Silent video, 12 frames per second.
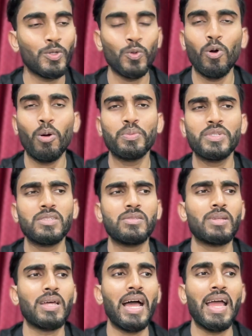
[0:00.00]
Two options
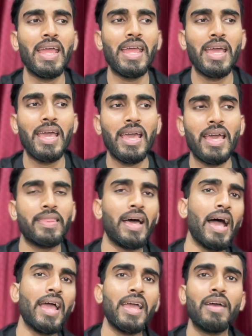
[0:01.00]
as
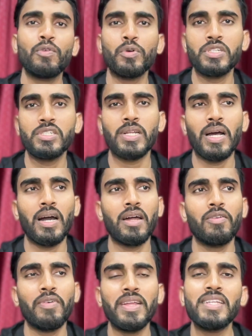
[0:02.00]
I have noticed are
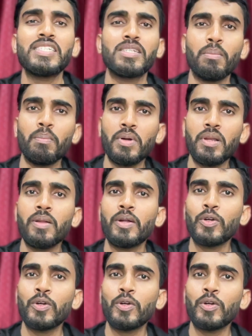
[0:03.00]
very simple